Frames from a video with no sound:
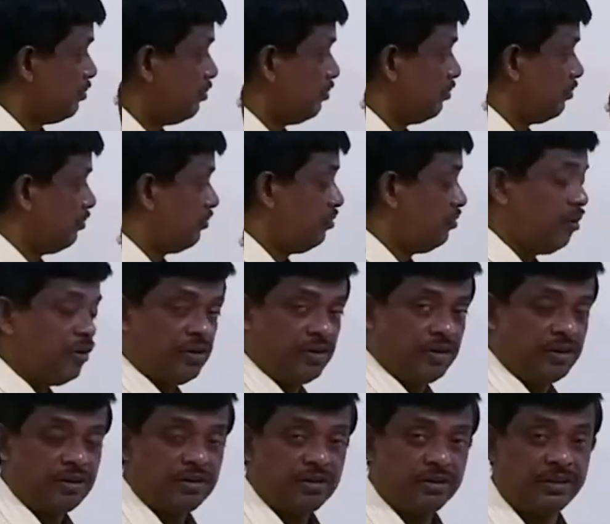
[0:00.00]

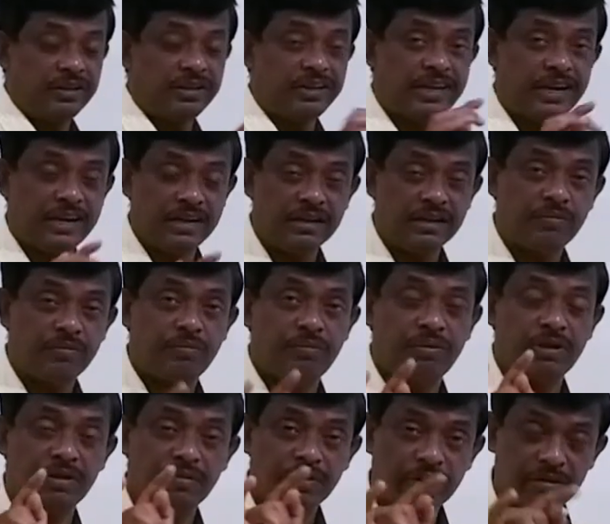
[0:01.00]
for getting
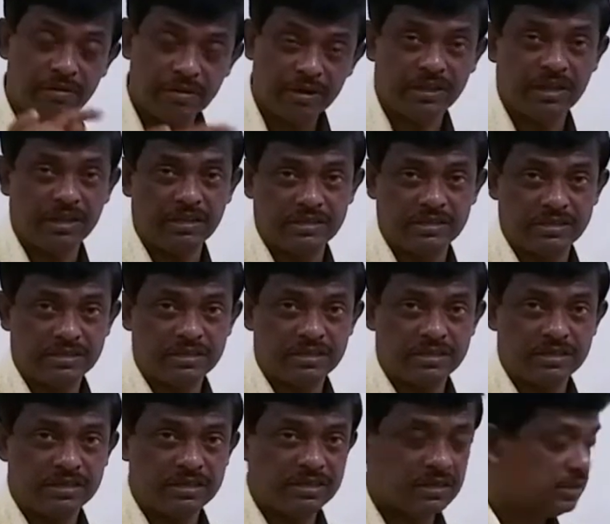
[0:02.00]
favorable case
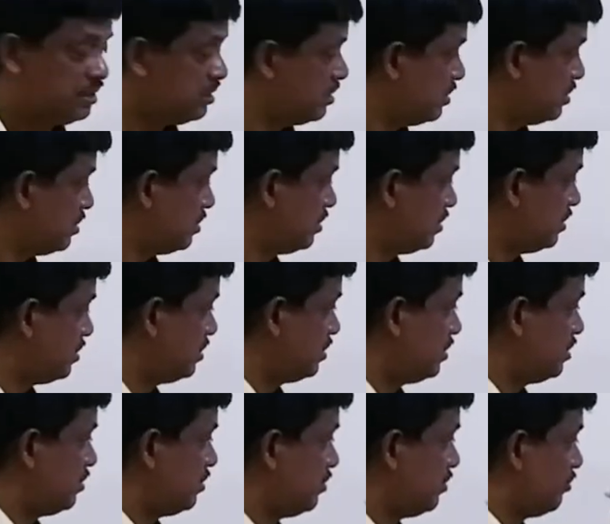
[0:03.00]

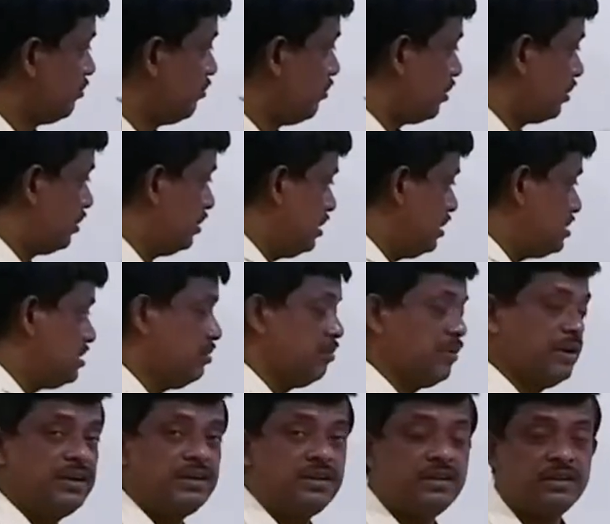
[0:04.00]
for this
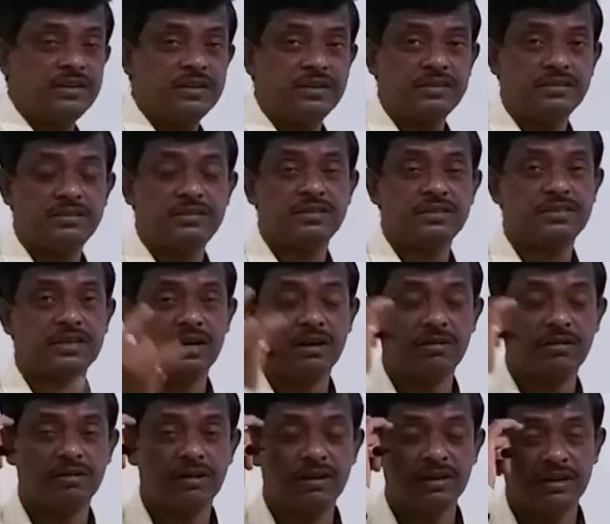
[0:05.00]
event, just
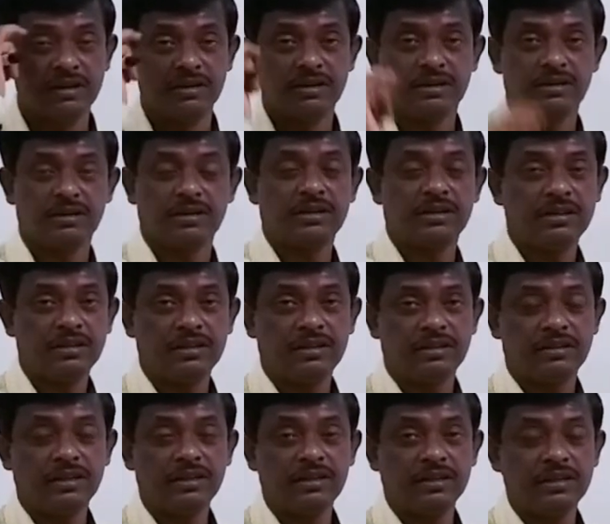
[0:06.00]
our
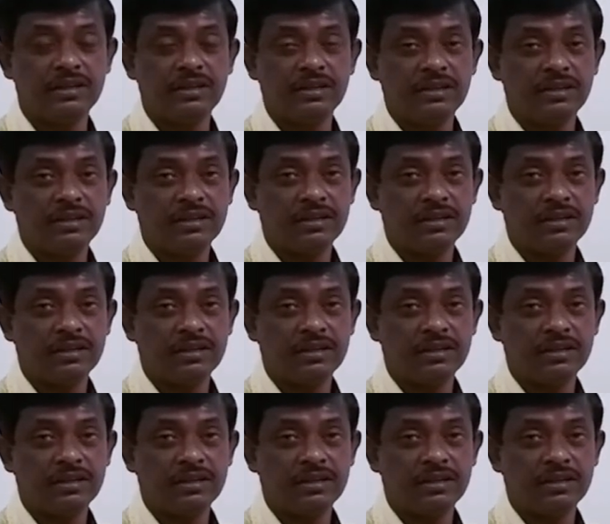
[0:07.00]
thinking